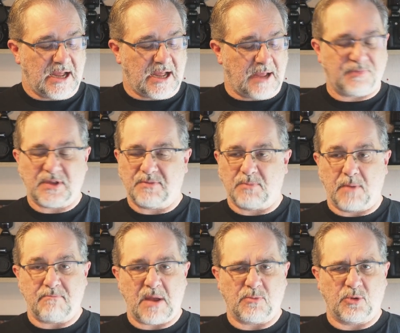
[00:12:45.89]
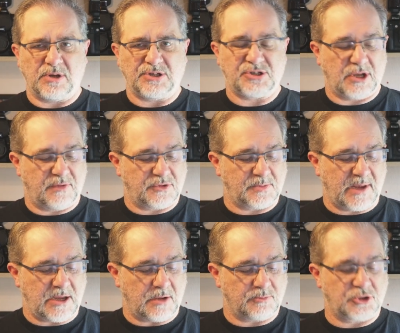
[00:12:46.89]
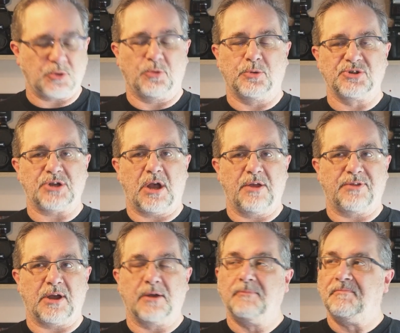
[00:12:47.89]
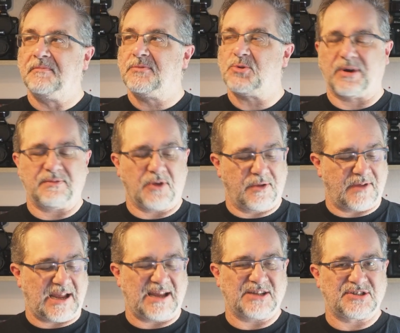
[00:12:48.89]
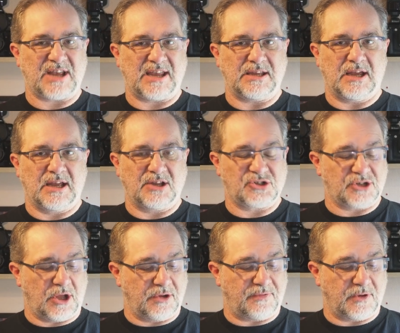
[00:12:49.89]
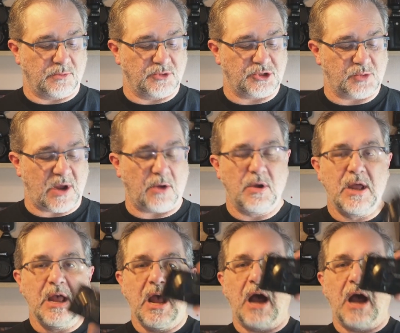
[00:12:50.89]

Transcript: If my memory serves me, I'm sure there was other 25 ASA slide films as well,